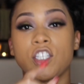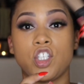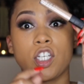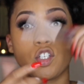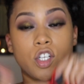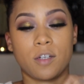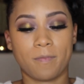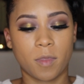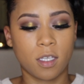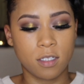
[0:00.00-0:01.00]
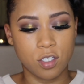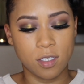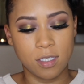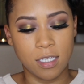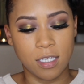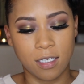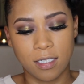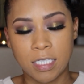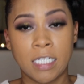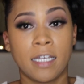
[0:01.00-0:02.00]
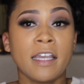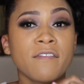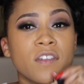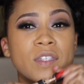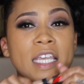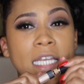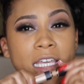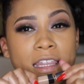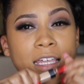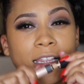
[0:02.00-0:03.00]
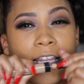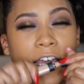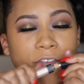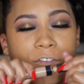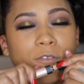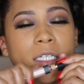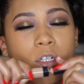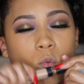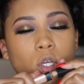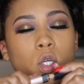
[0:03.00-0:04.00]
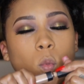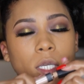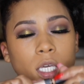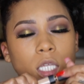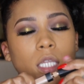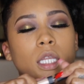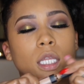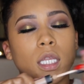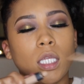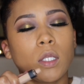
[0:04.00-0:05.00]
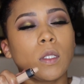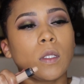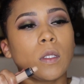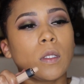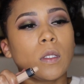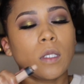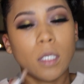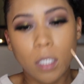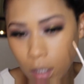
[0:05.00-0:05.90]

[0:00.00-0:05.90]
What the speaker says: Ginger. Let's just see if there's anything left for me to work with. Oh,